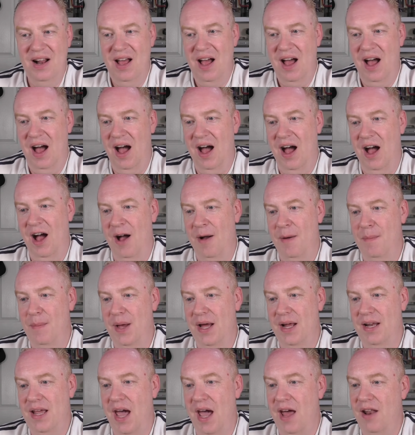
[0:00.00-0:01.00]

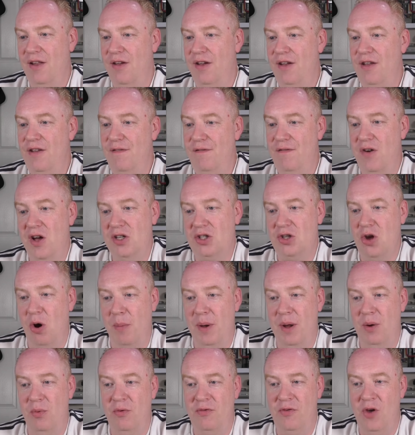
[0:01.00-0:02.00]
And yeah, the first
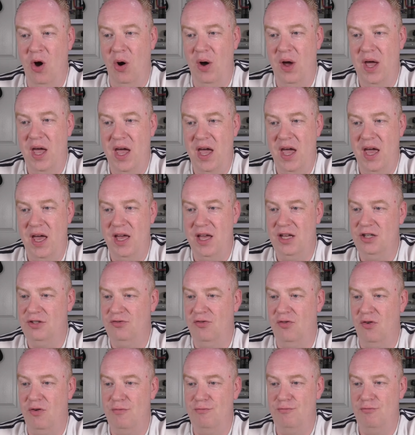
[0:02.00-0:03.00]
comment we've got here is
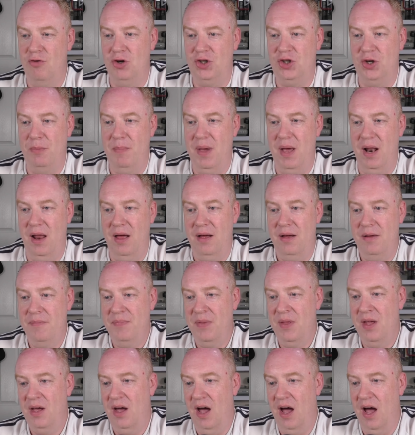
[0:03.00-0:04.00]
from Roger Miller,
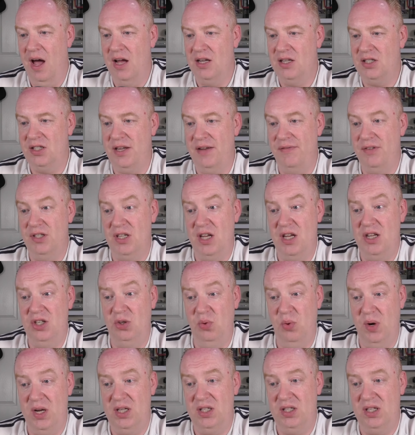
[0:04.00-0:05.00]

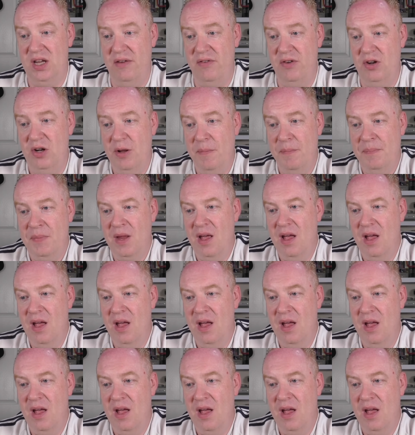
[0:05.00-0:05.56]
1727.